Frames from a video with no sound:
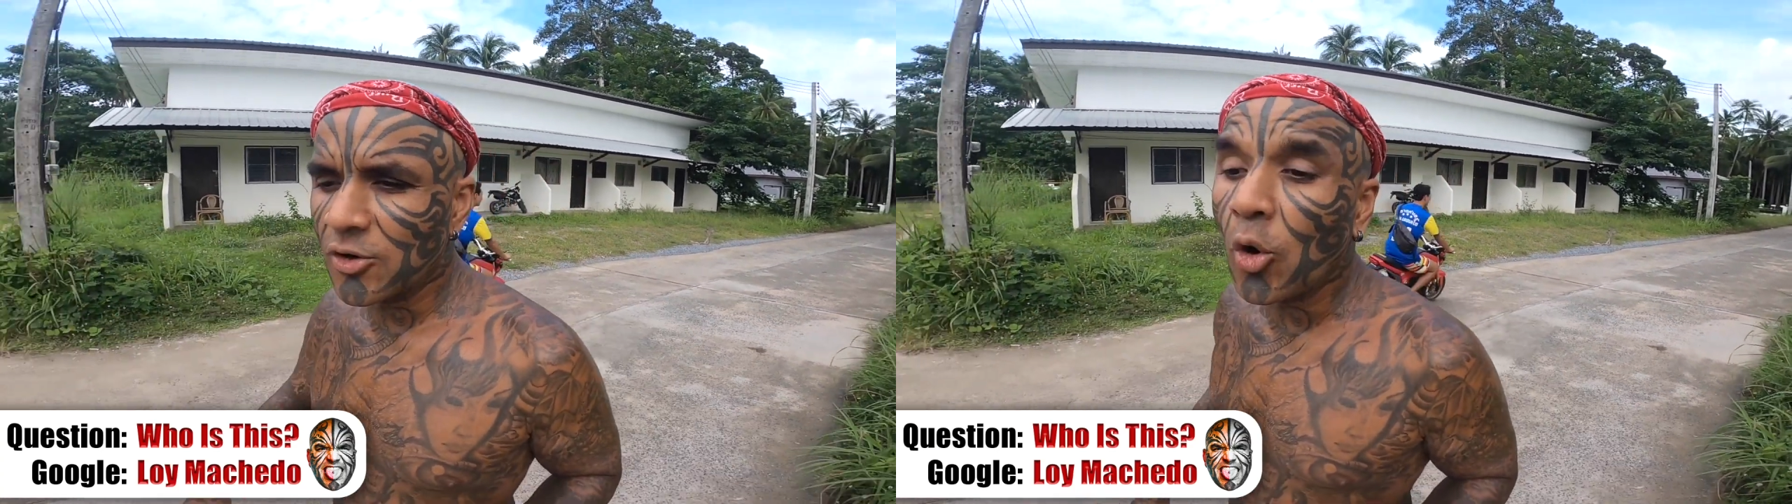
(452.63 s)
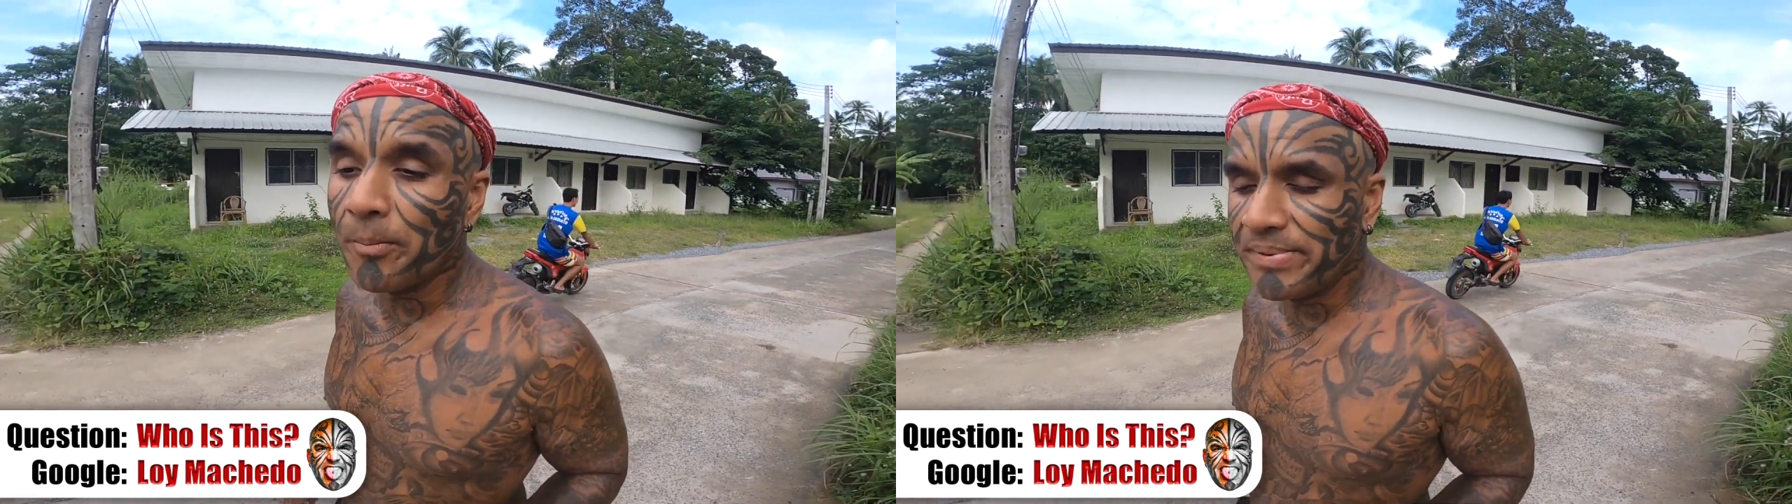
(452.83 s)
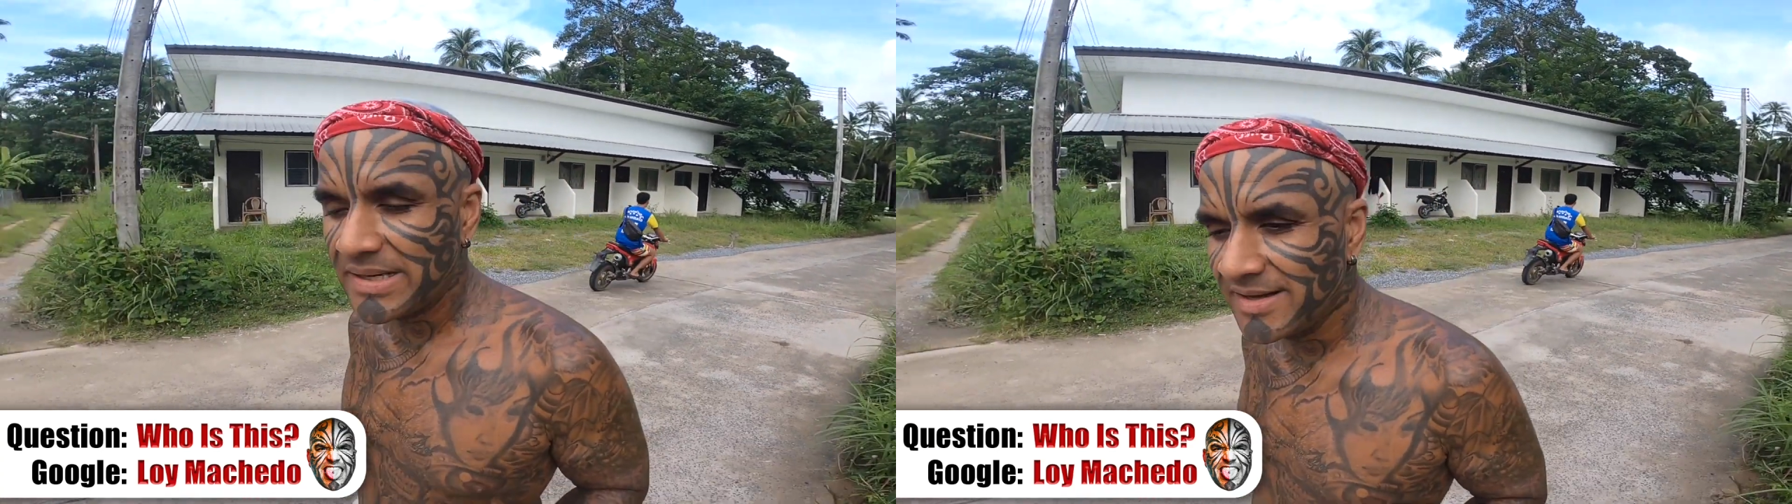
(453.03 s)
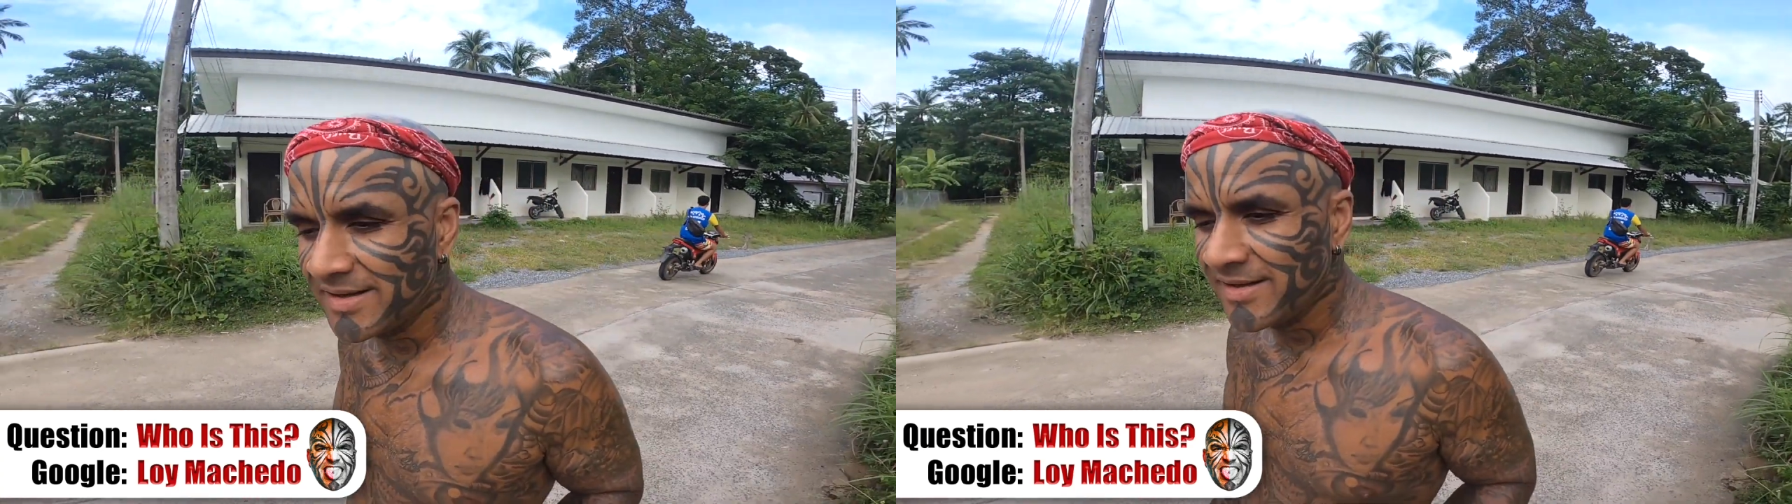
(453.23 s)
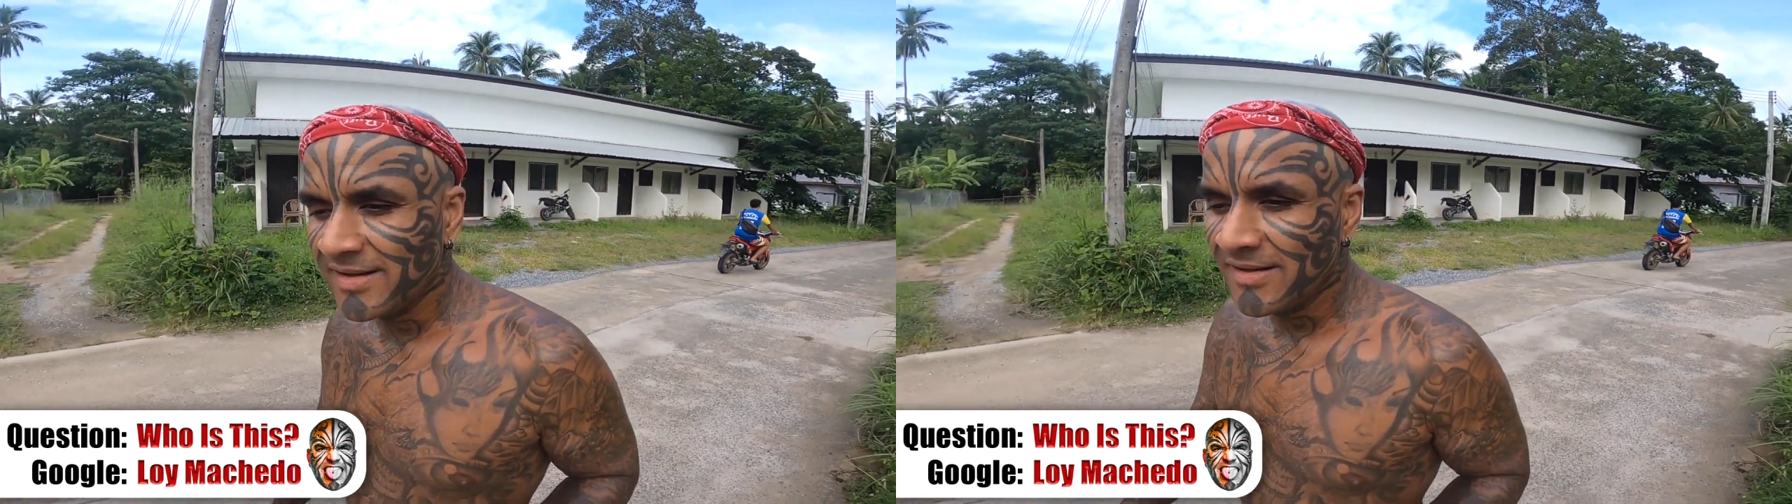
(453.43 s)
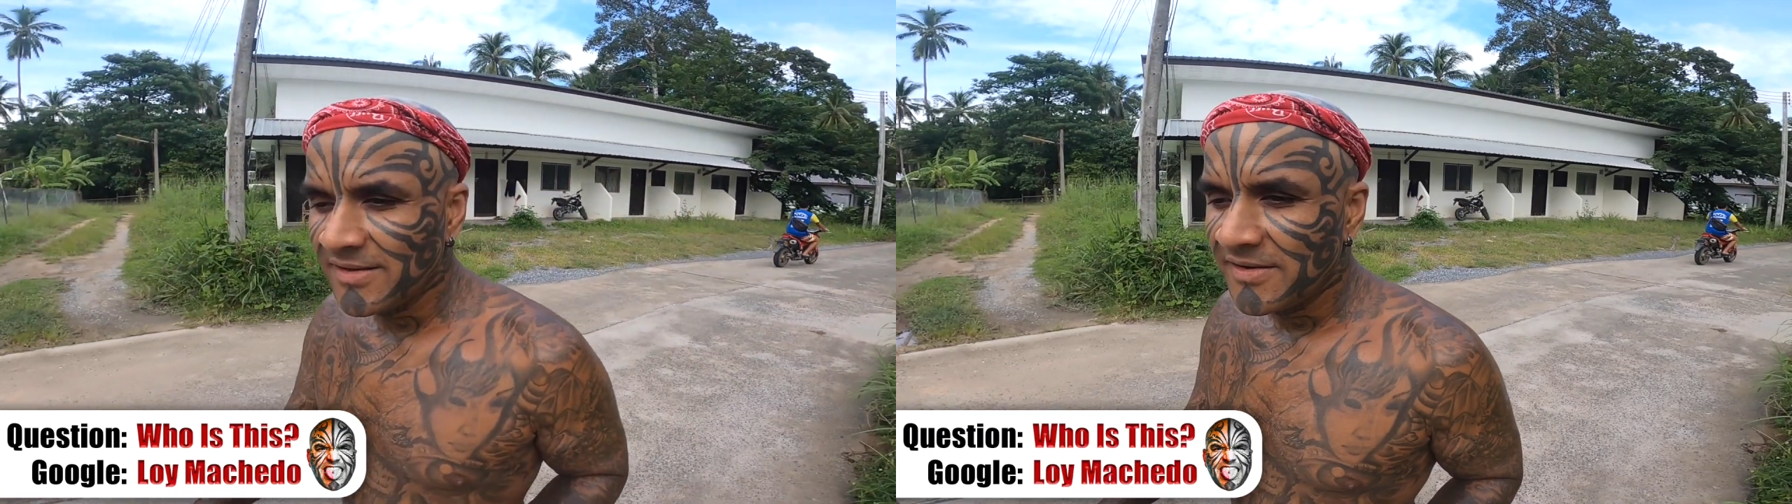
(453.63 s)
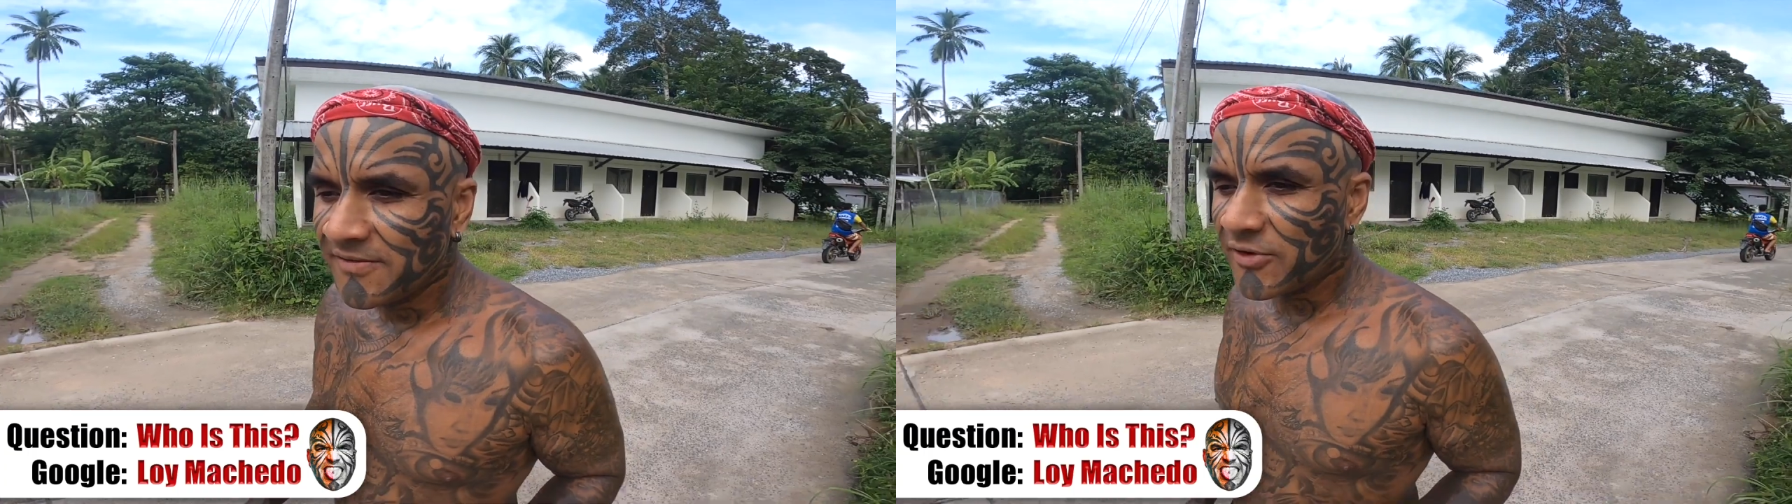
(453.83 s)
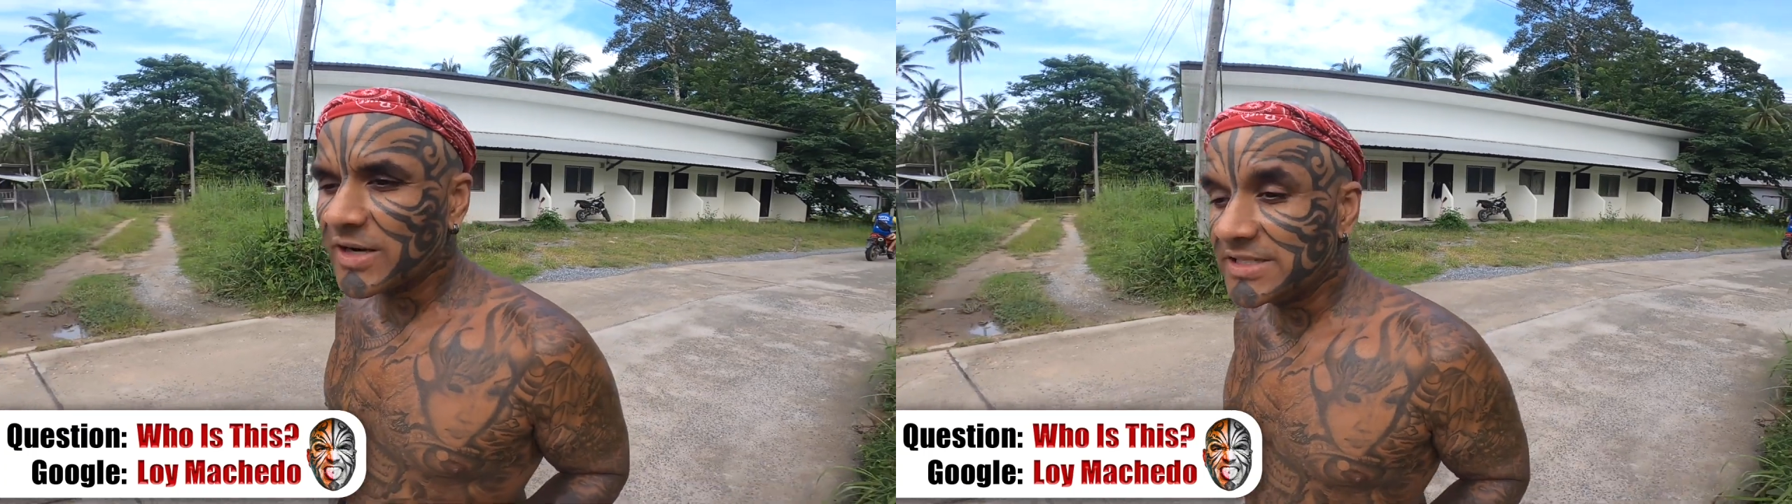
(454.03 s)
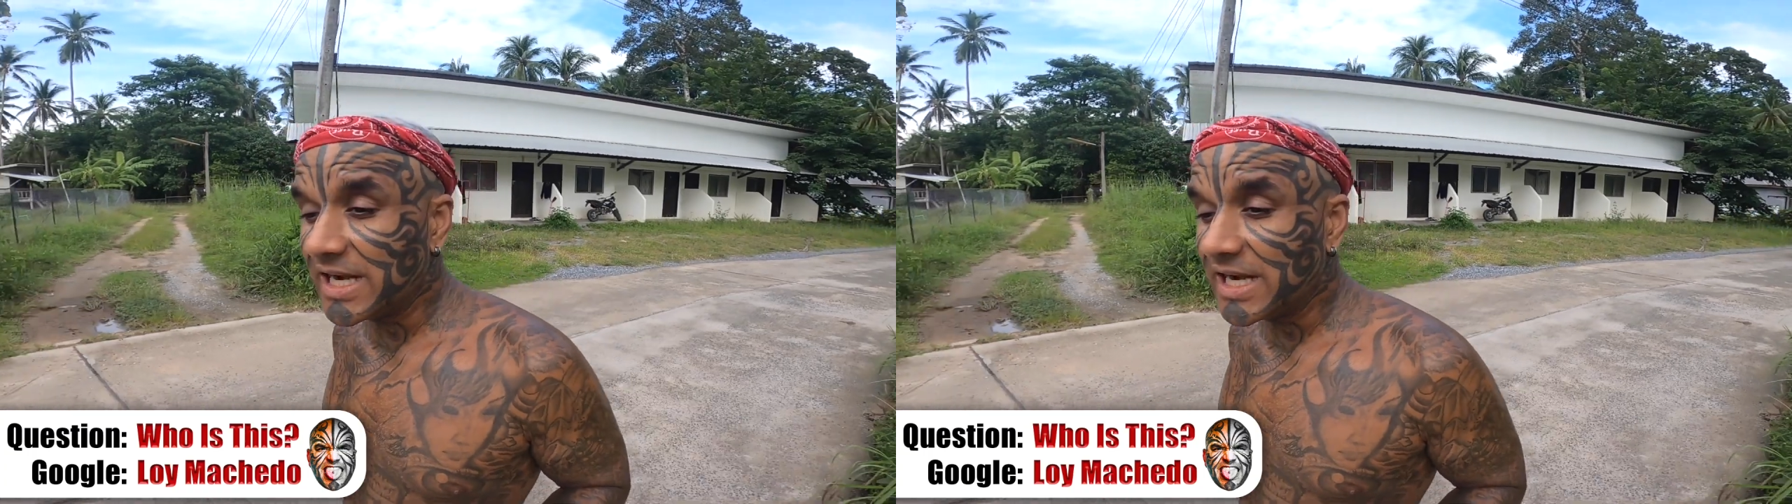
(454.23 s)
hope, for a